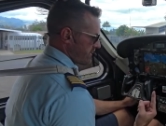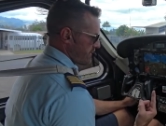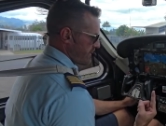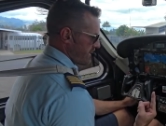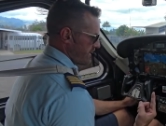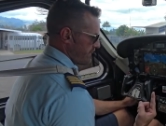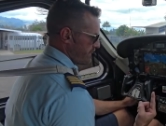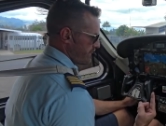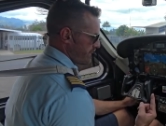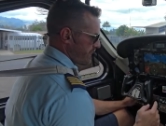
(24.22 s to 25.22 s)
coming up
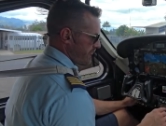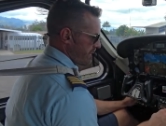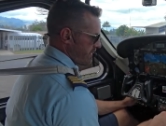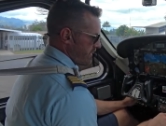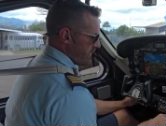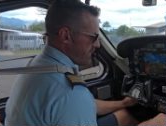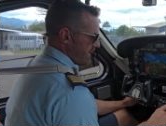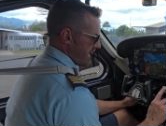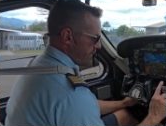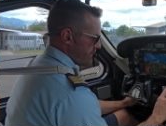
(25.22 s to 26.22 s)

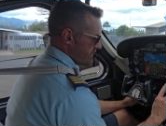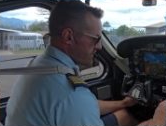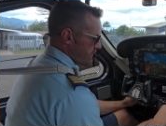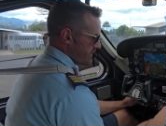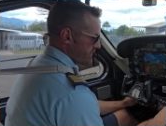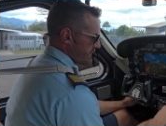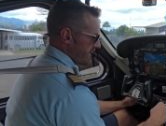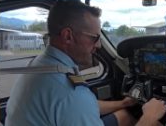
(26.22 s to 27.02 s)
and also watching my